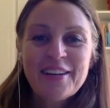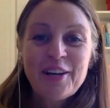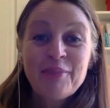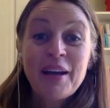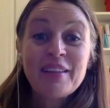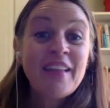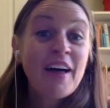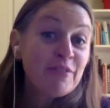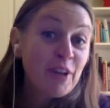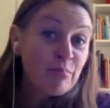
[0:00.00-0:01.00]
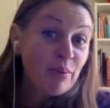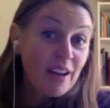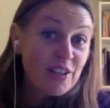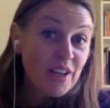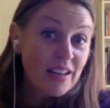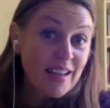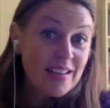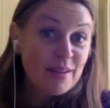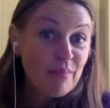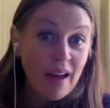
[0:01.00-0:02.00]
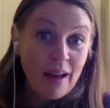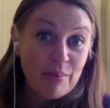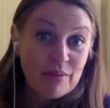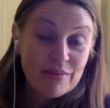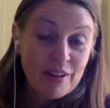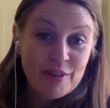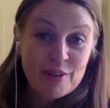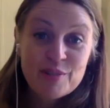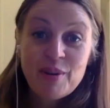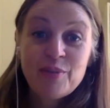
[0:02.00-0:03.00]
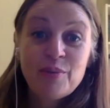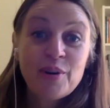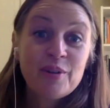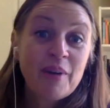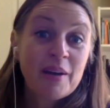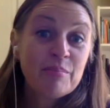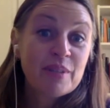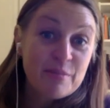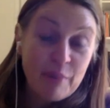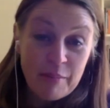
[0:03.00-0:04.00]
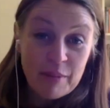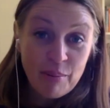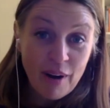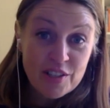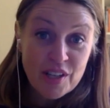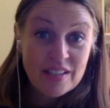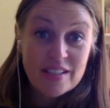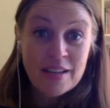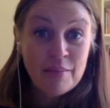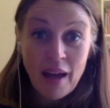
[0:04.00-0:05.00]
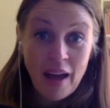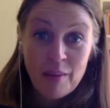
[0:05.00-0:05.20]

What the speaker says: my Love Note project has a map of Love Notes around the world. My Please Prep Me project is a map,